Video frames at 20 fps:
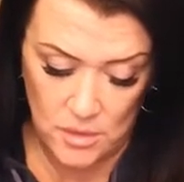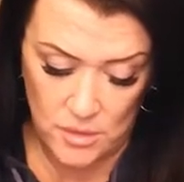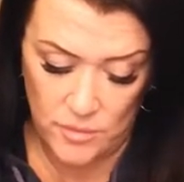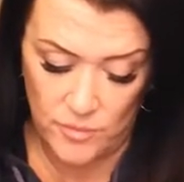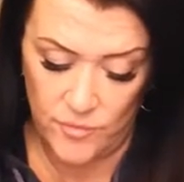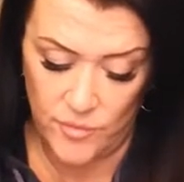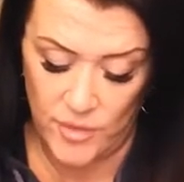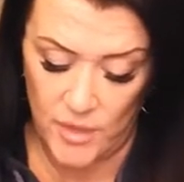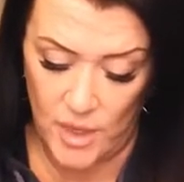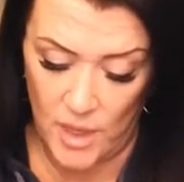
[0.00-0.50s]

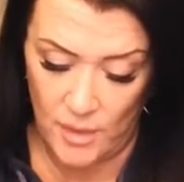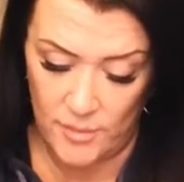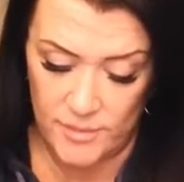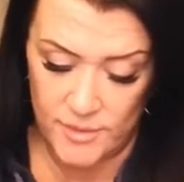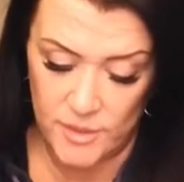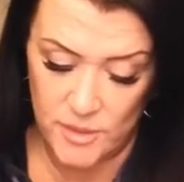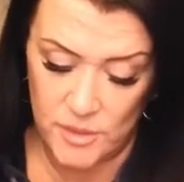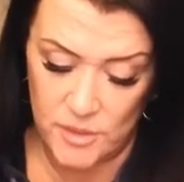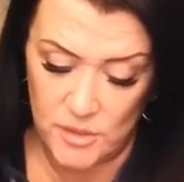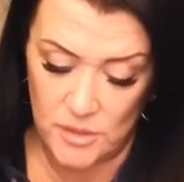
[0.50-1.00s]
For the
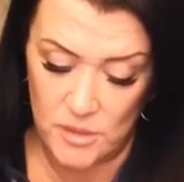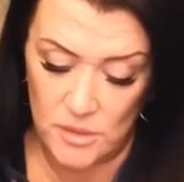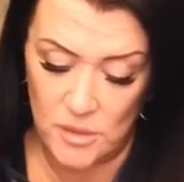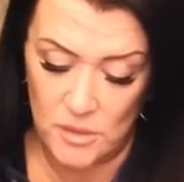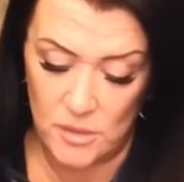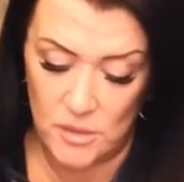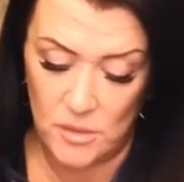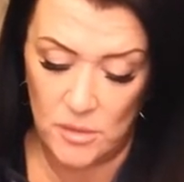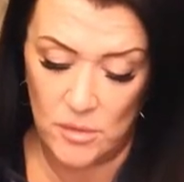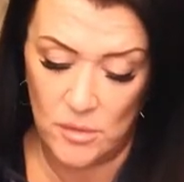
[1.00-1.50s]
obstacle.
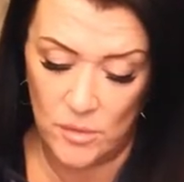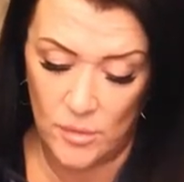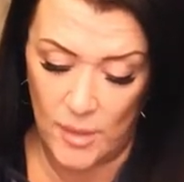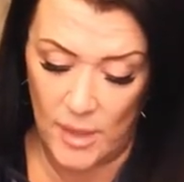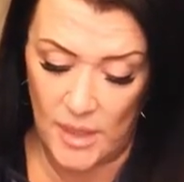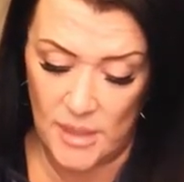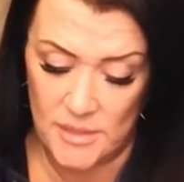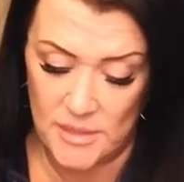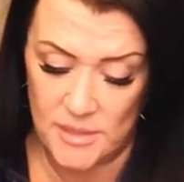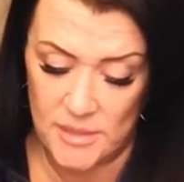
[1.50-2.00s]
Why
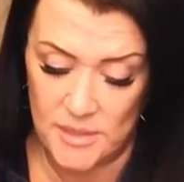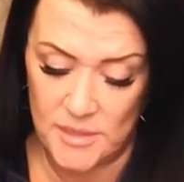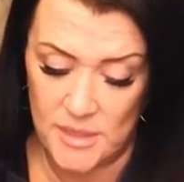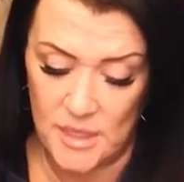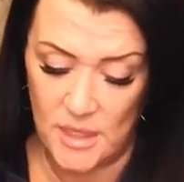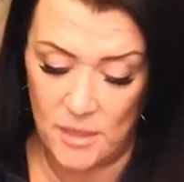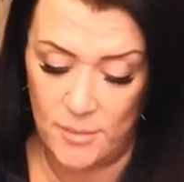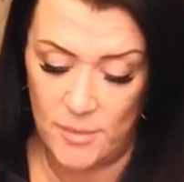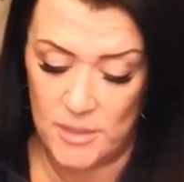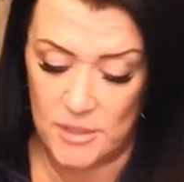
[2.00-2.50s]
is this King
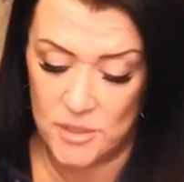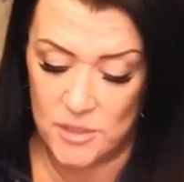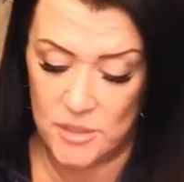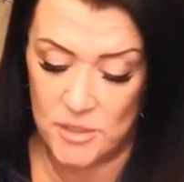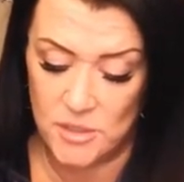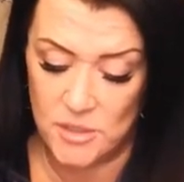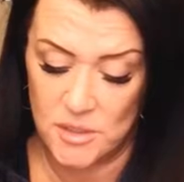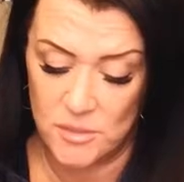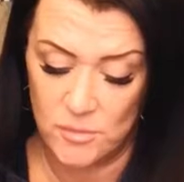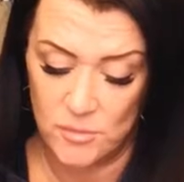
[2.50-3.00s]
of
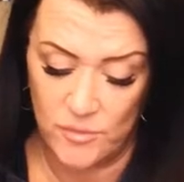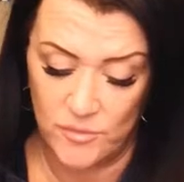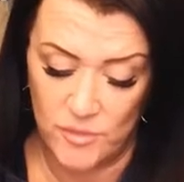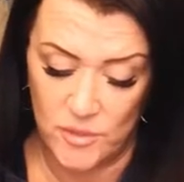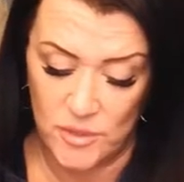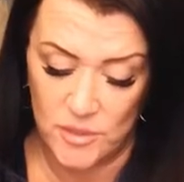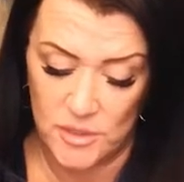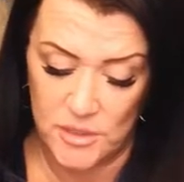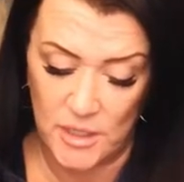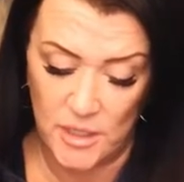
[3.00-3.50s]
Pentacles in
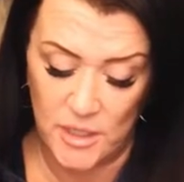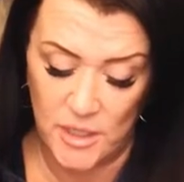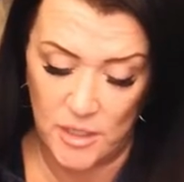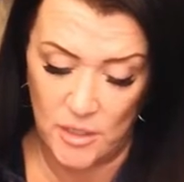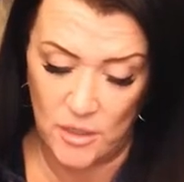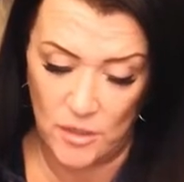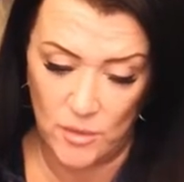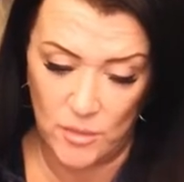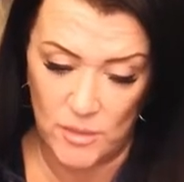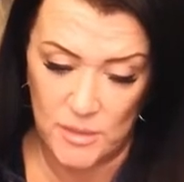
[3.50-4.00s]
reverse letting
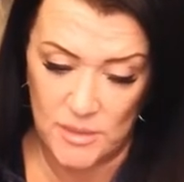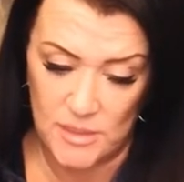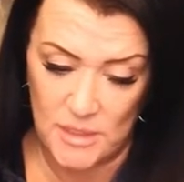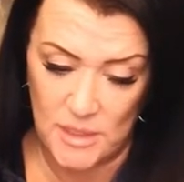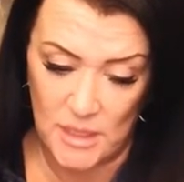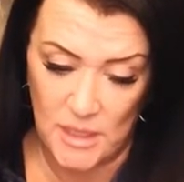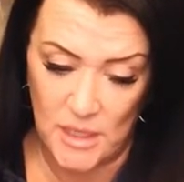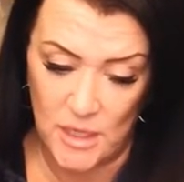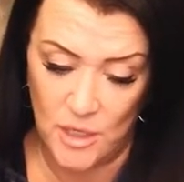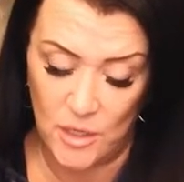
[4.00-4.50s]
go? What is he
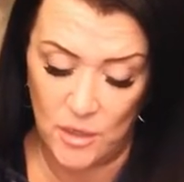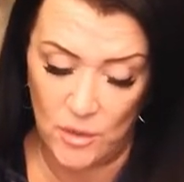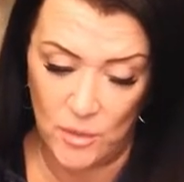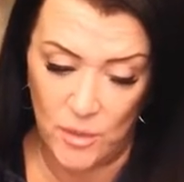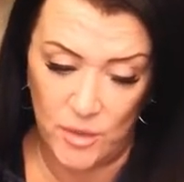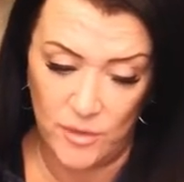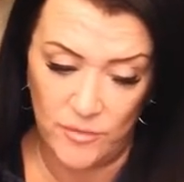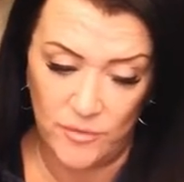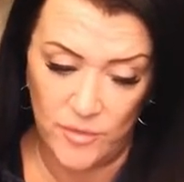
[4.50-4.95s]
letting go of?